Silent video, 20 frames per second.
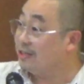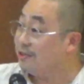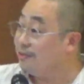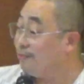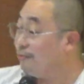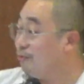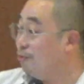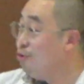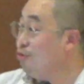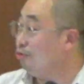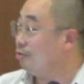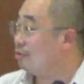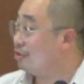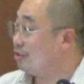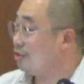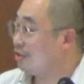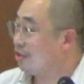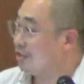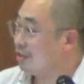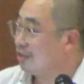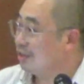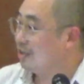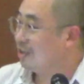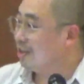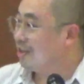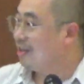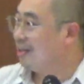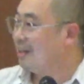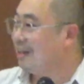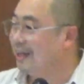fruits
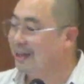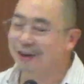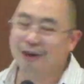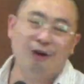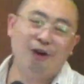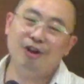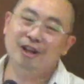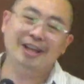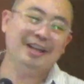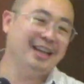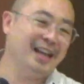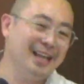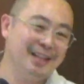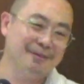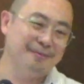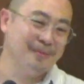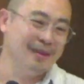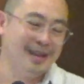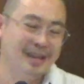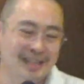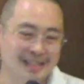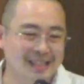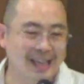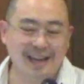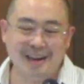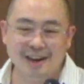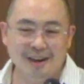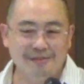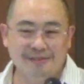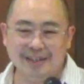and all in eight minutes. I
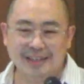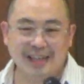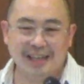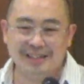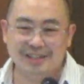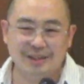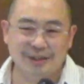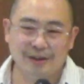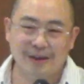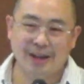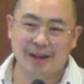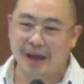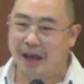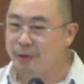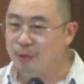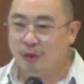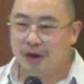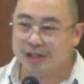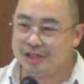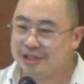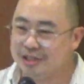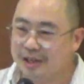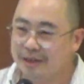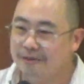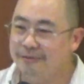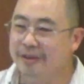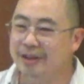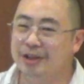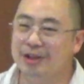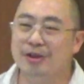love it. I you know I, I watch
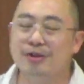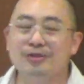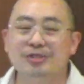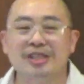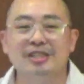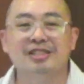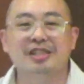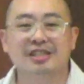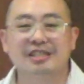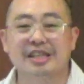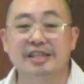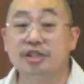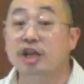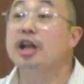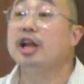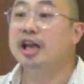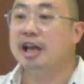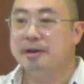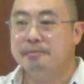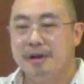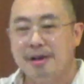videos in succession in my